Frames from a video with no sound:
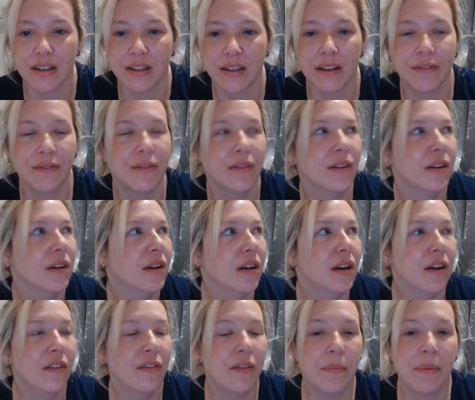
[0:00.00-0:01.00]
It's like,
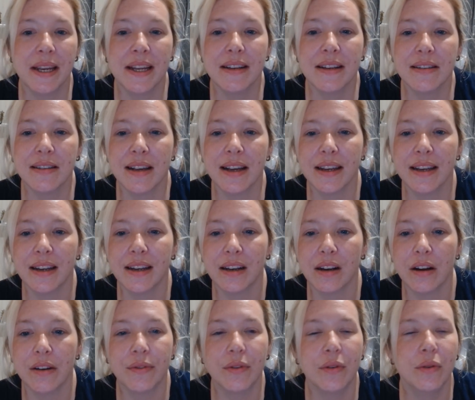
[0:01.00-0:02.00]
for Pete's sake,
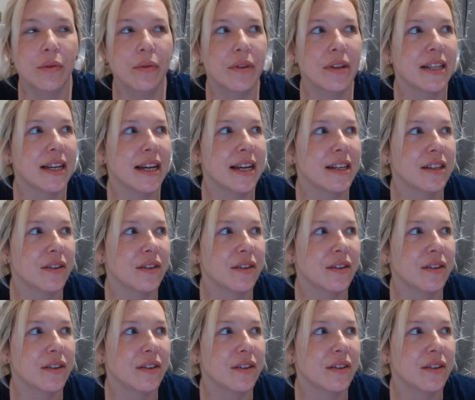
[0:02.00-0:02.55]
like of all the days I